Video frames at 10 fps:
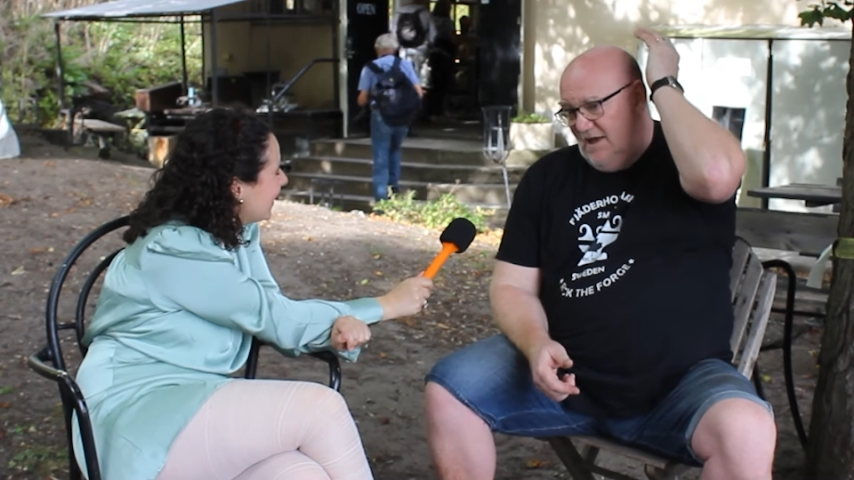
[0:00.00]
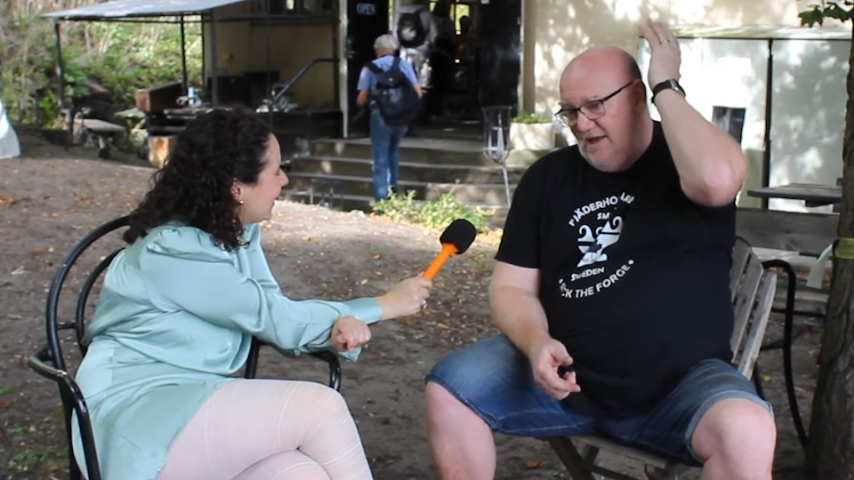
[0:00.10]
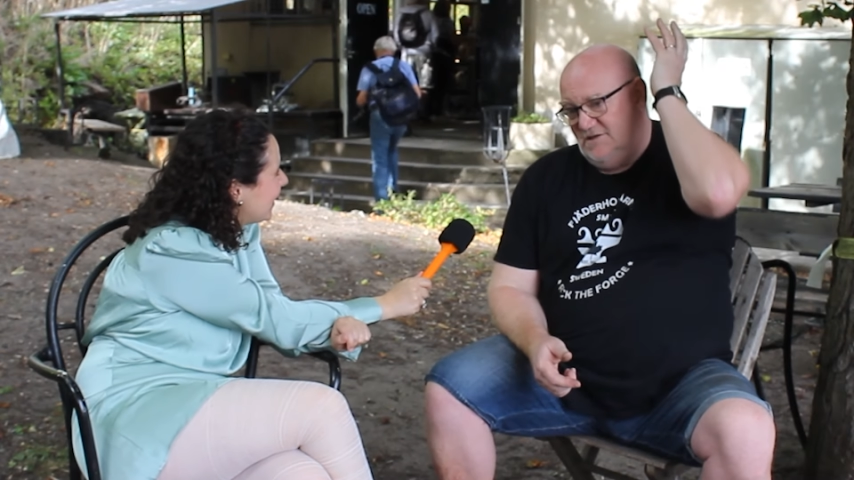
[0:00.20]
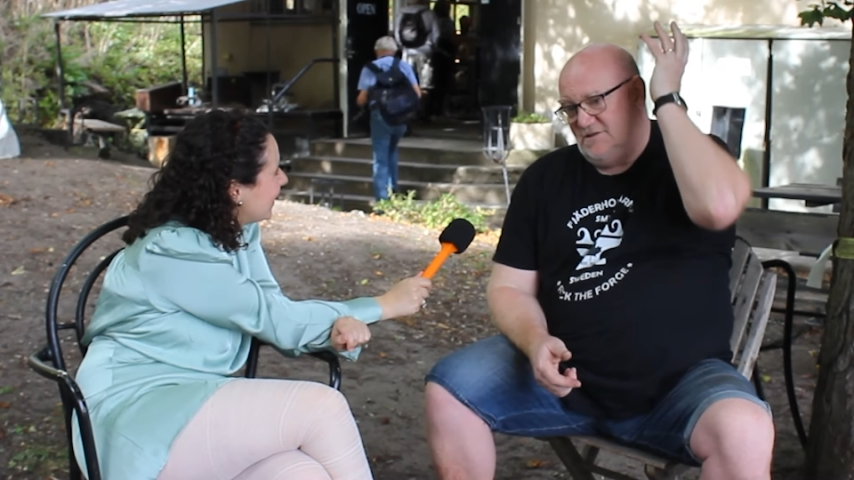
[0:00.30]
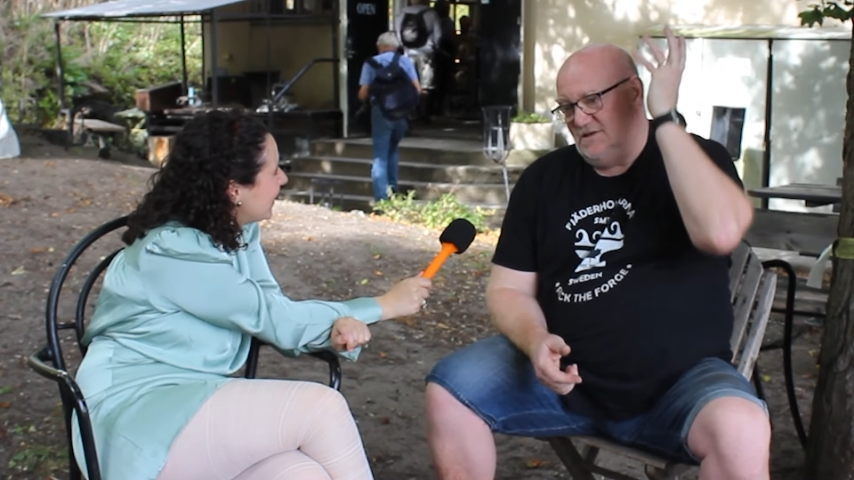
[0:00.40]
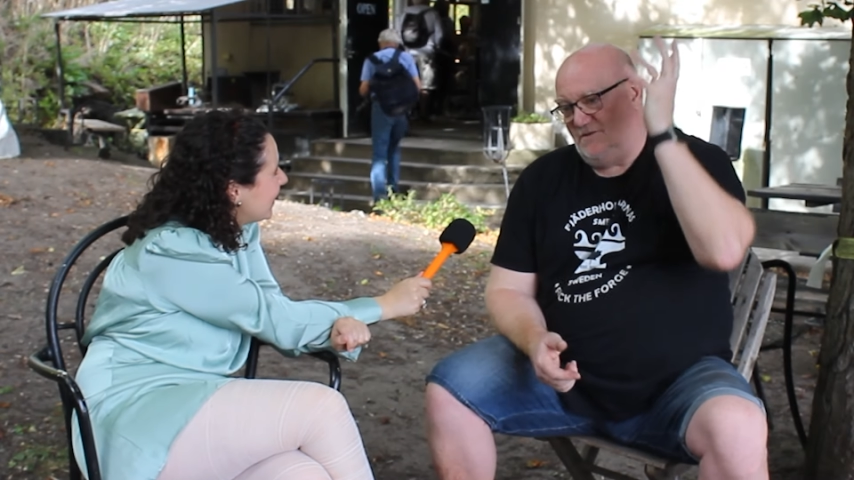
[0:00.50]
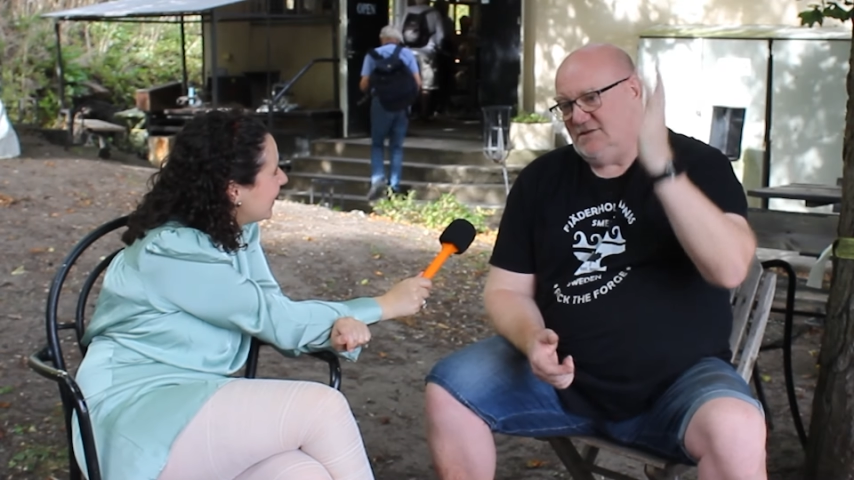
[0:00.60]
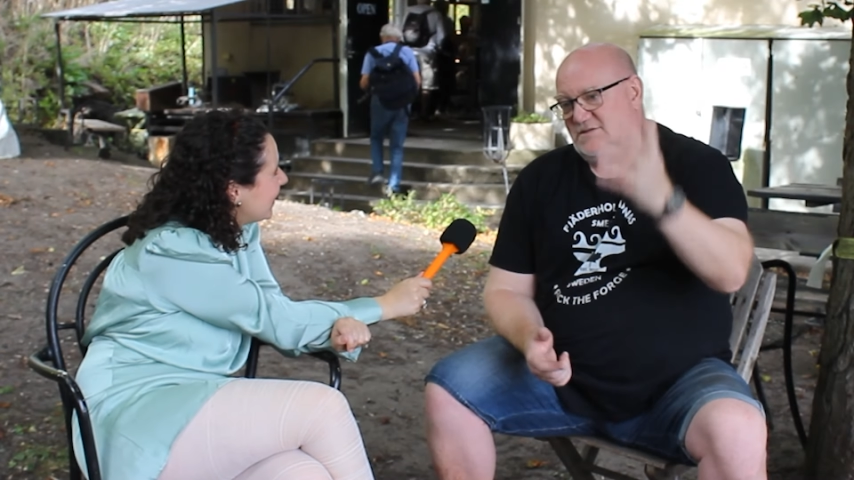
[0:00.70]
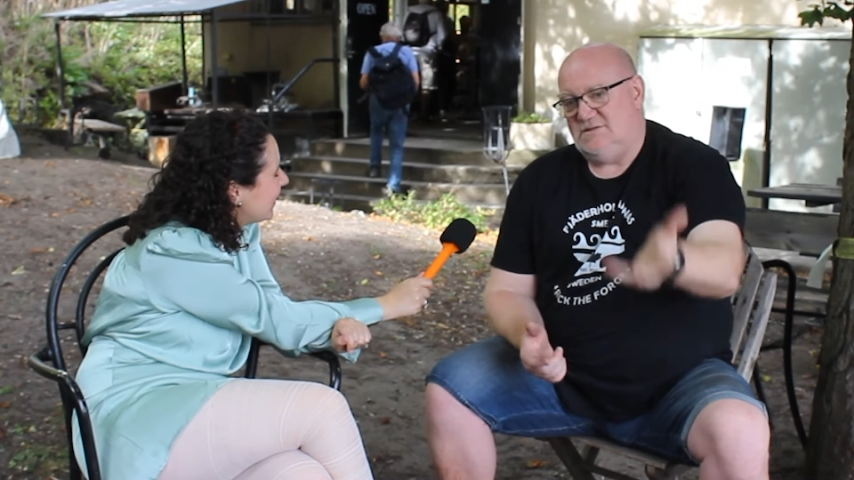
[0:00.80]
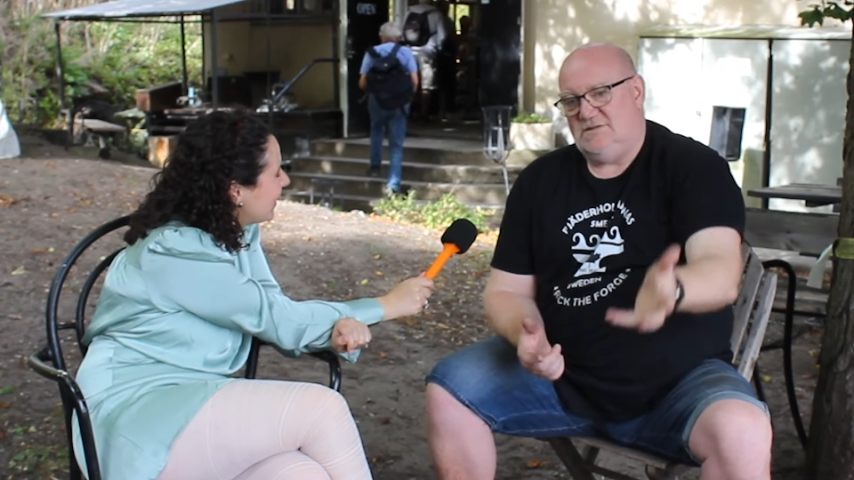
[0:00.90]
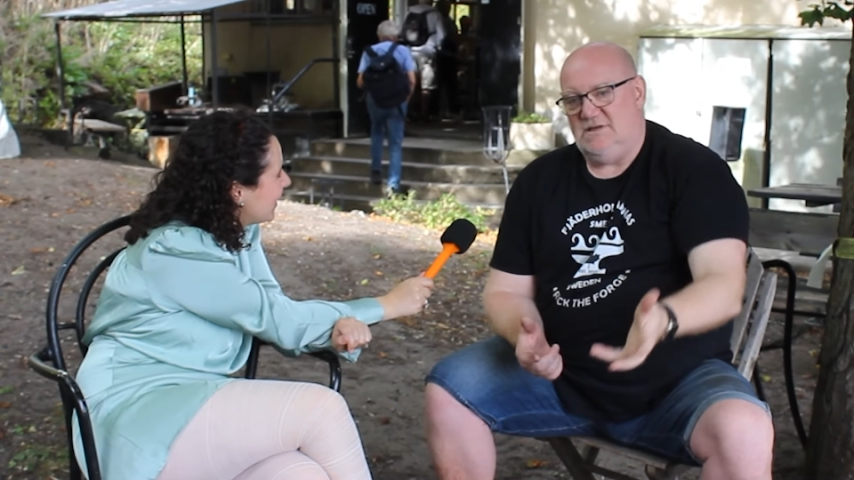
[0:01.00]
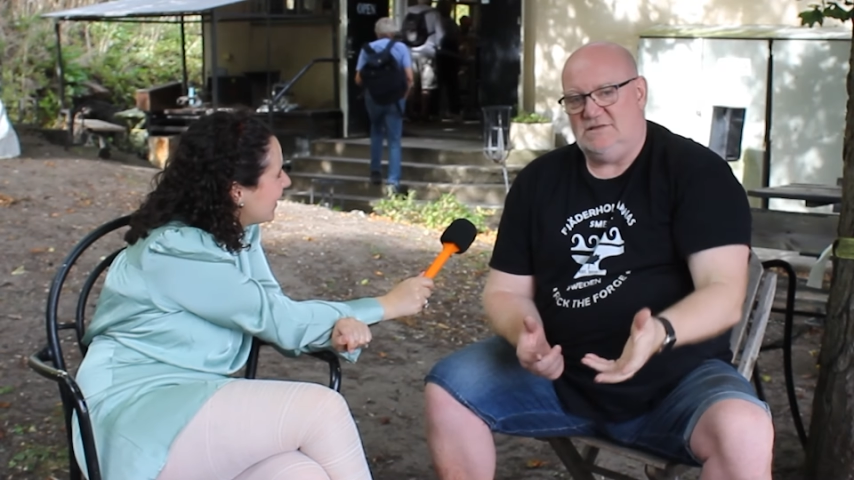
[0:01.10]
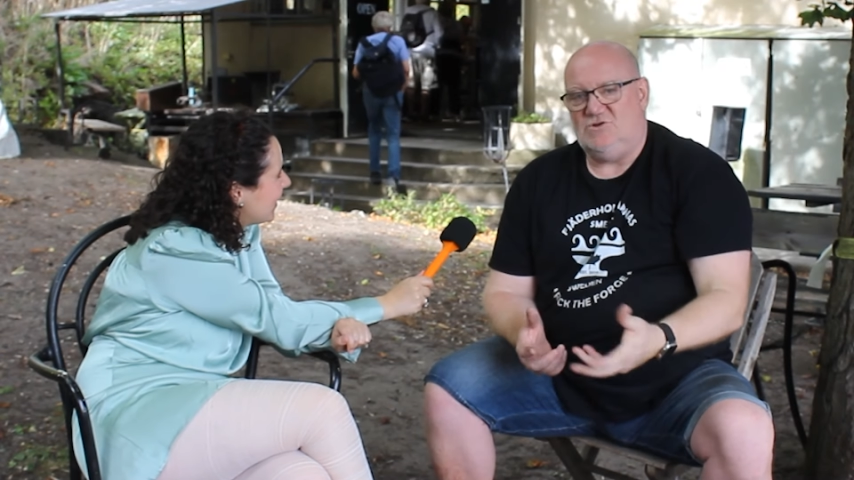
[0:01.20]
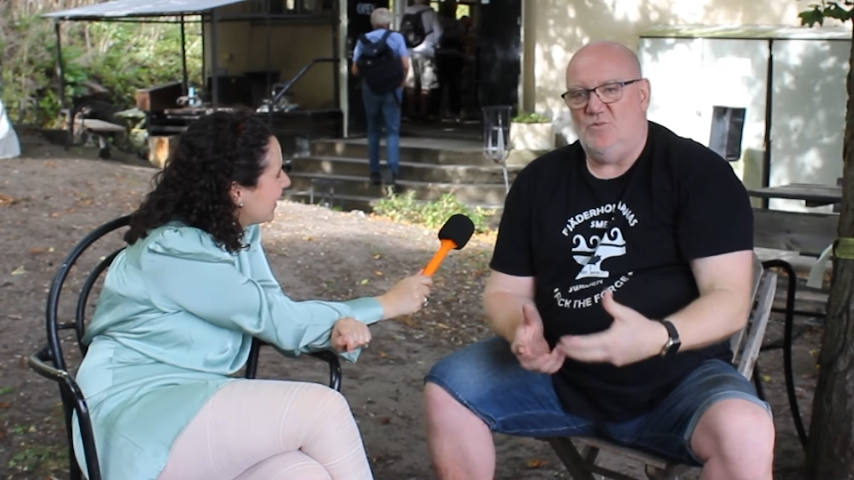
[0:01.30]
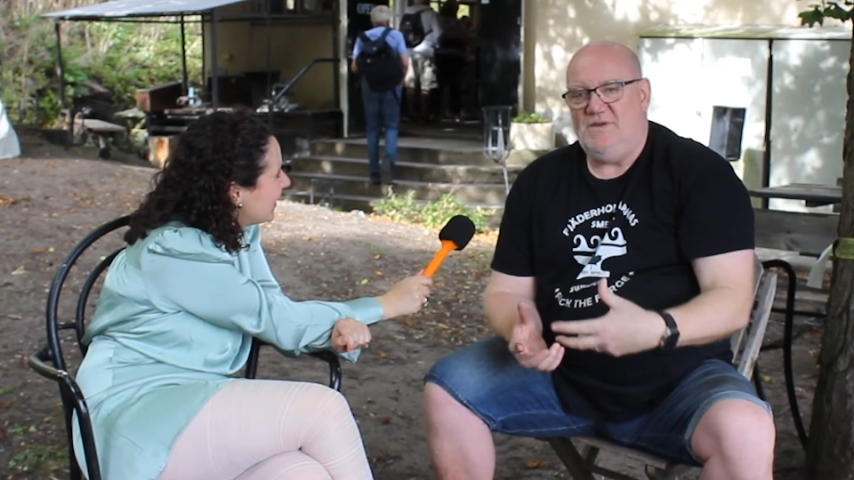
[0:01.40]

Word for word: I just, it's, it's so